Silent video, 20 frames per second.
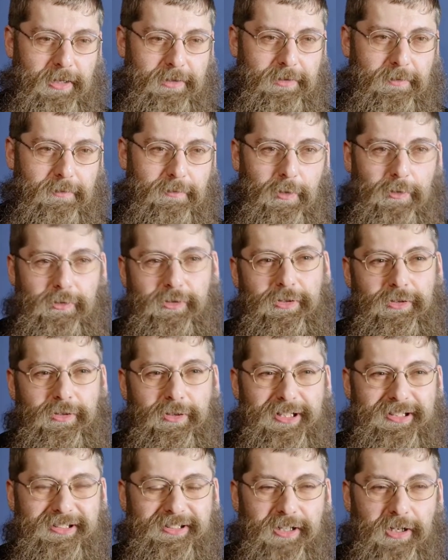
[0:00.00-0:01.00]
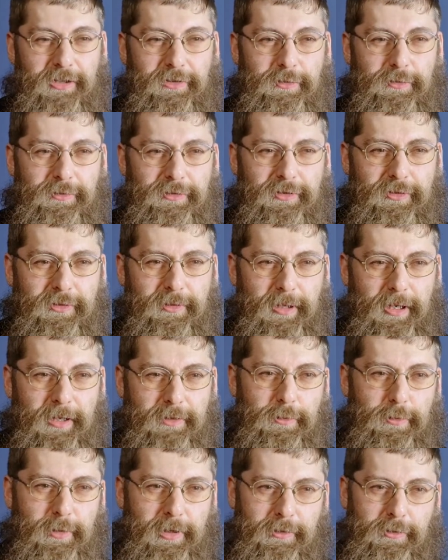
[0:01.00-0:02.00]
at 40 degrees Celsius,
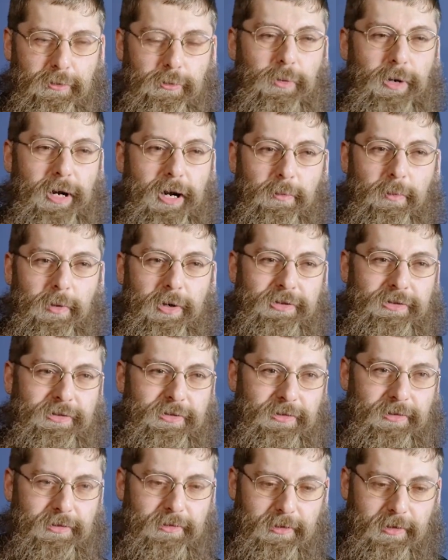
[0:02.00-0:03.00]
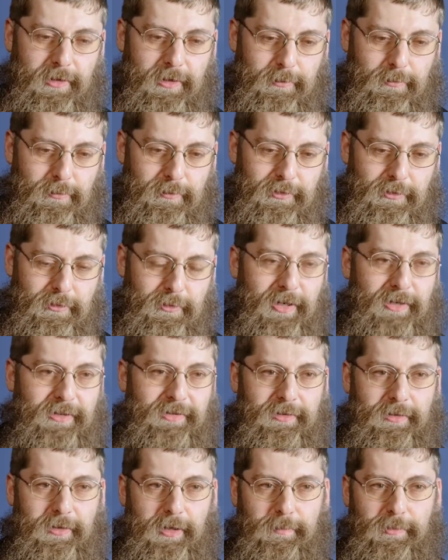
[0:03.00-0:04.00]
and during 2 hours it was
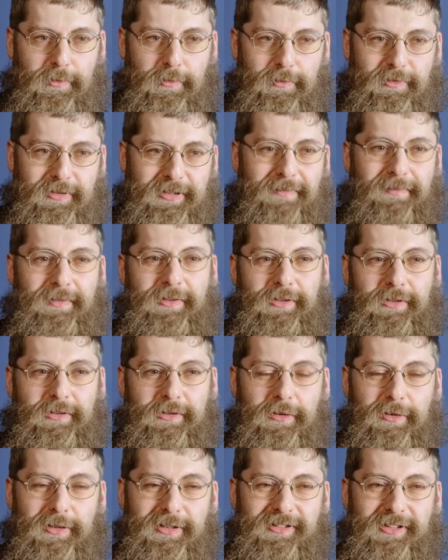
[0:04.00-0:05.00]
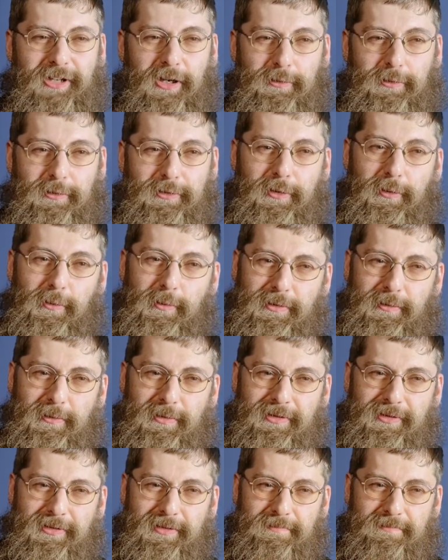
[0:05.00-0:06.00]
raised up to 70 degrees Celsius. So it
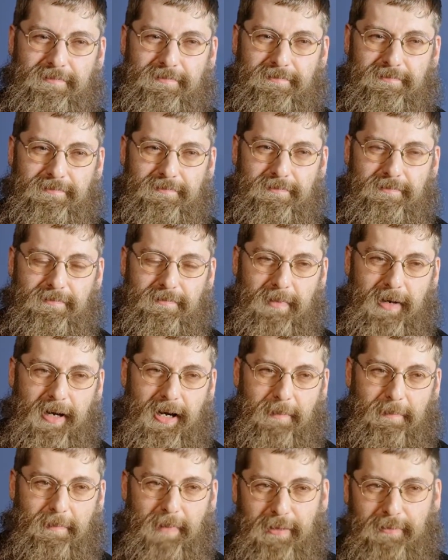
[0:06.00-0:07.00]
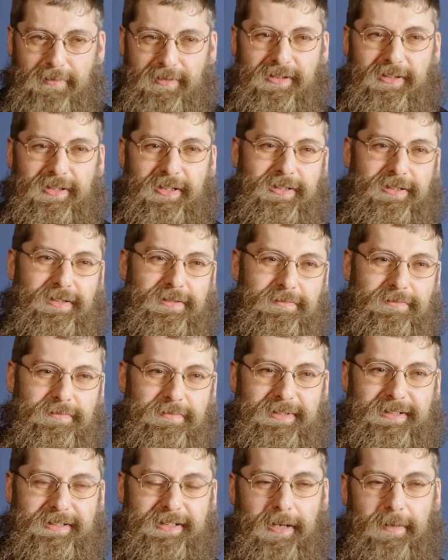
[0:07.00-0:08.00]
was about the
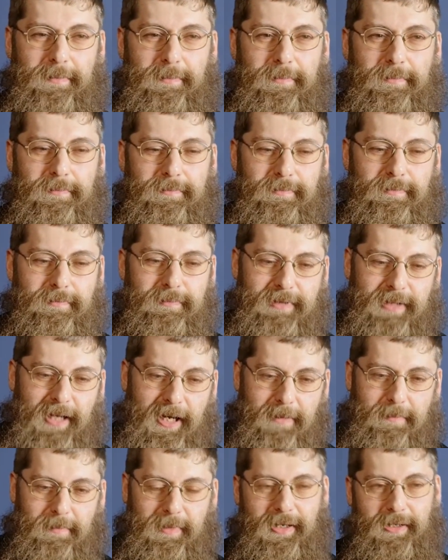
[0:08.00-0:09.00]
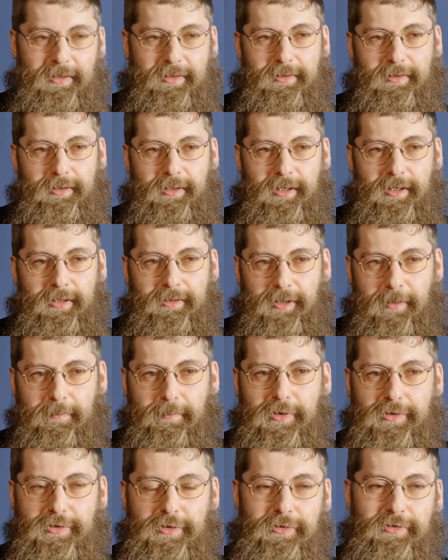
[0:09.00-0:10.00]
same time and
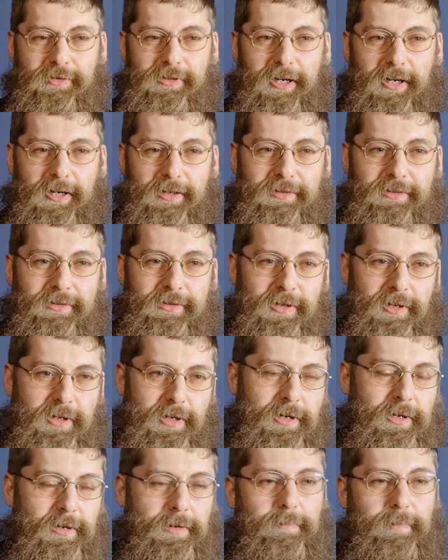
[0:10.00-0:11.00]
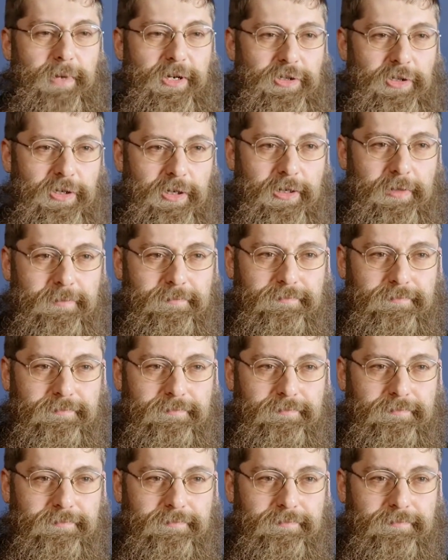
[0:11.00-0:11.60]
temperatures as mashing.